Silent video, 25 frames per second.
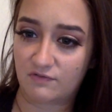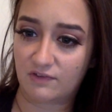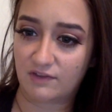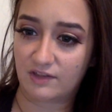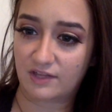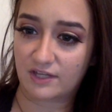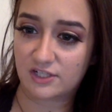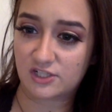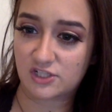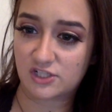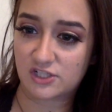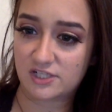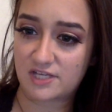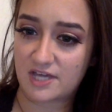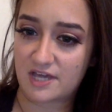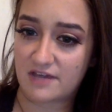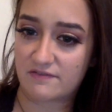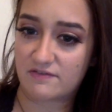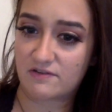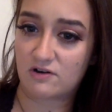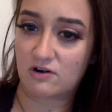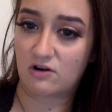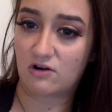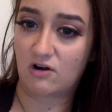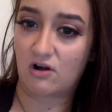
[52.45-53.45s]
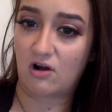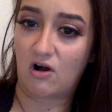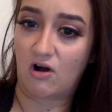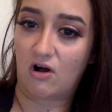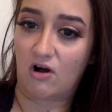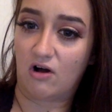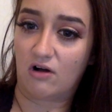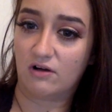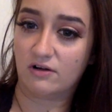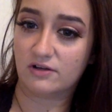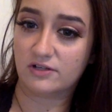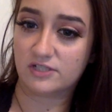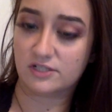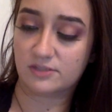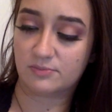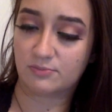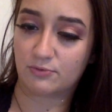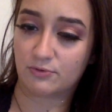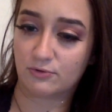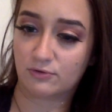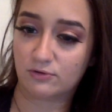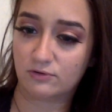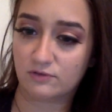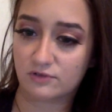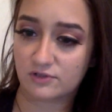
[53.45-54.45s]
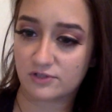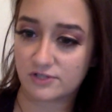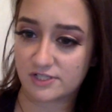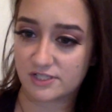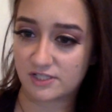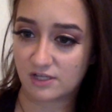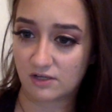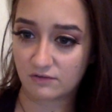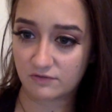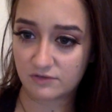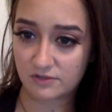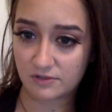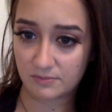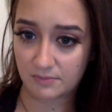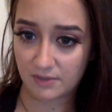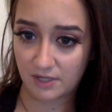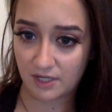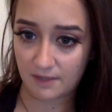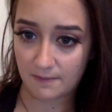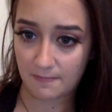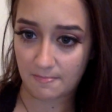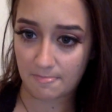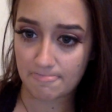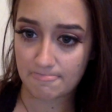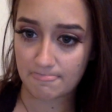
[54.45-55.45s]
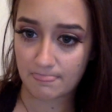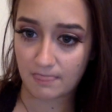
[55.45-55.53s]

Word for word: feel like she gave it her all to prove herself to me.